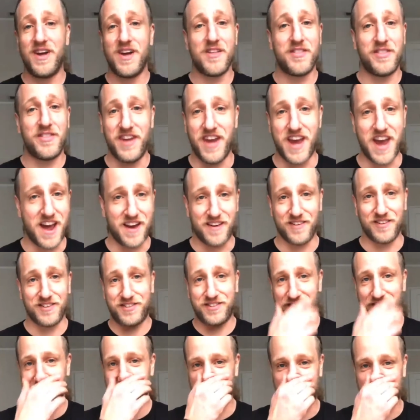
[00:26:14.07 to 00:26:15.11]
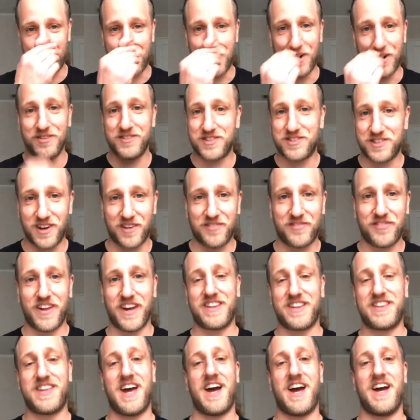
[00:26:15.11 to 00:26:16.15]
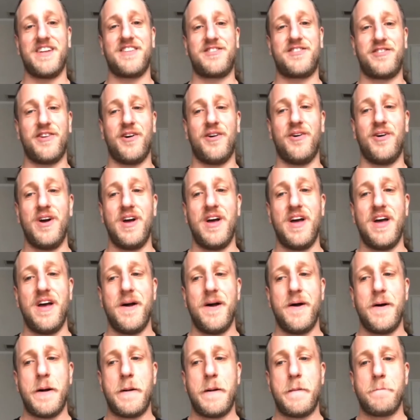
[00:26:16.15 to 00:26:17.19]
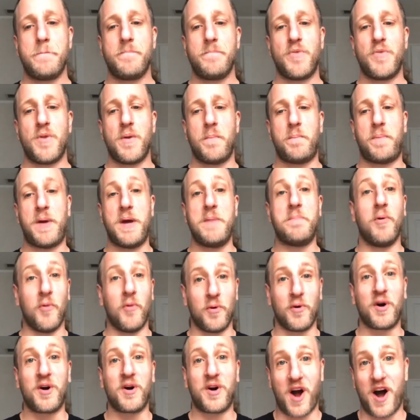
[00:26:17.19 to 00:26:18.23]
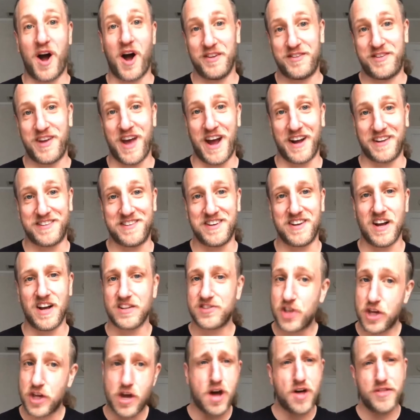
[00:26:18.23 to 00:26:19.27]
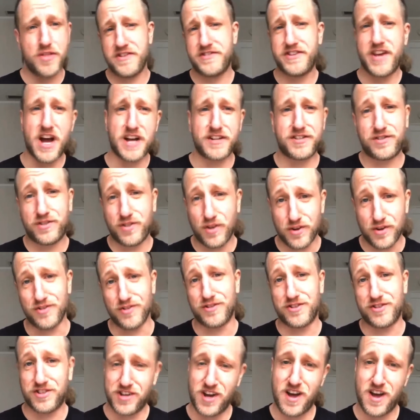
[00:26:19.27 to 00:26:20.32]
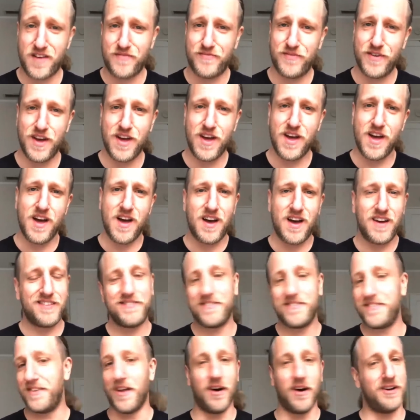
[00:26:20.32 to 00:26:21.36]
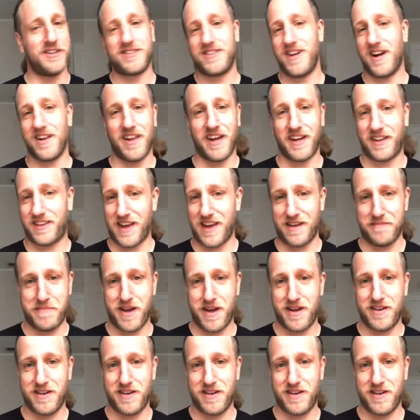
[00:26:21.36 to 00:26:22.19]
the Andersons, you know, and stuff like that. So people were contacting us like, oh, these guys stole your stuff. No, it's not like that, man.